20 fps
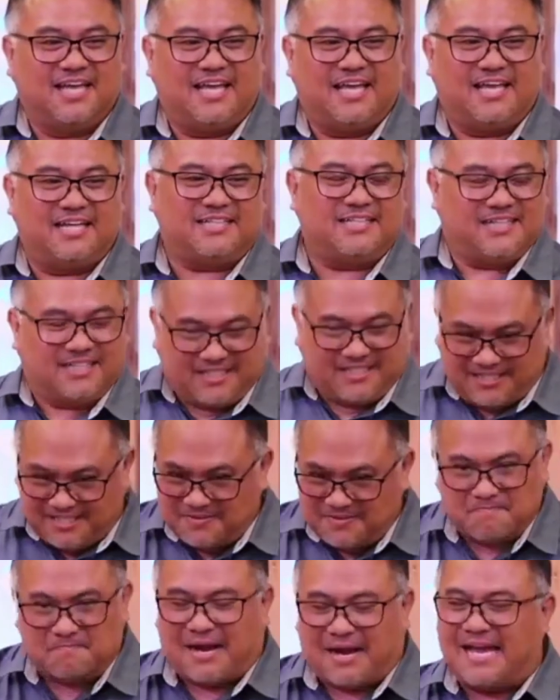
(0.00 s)
It's
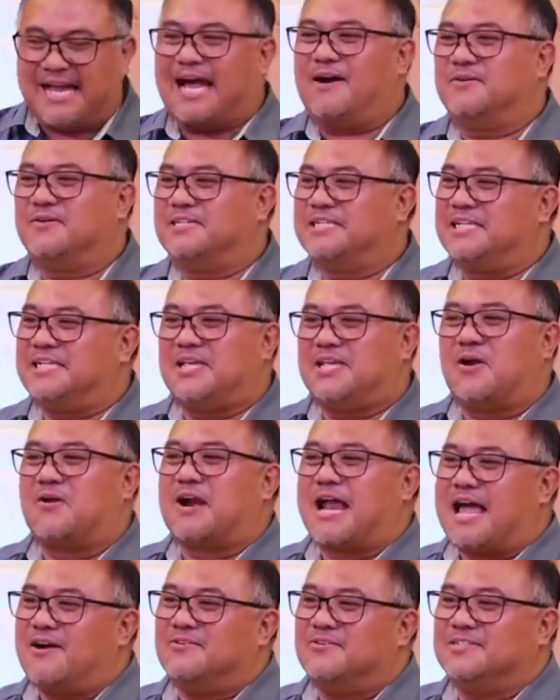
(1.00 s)
my house is your
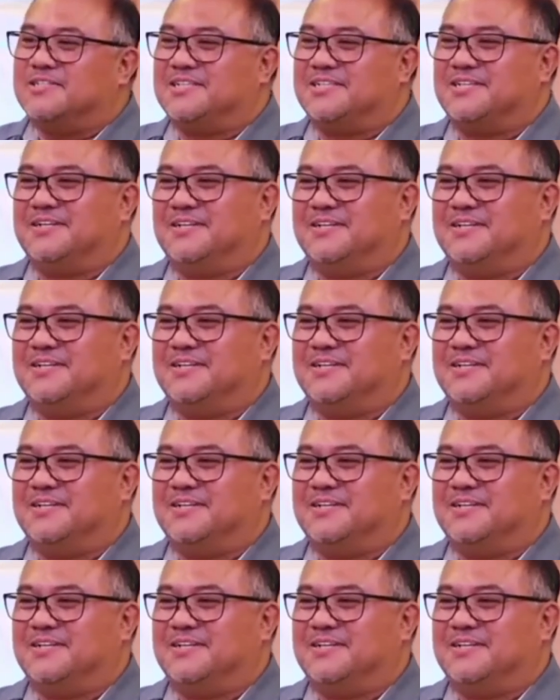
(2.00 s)
house.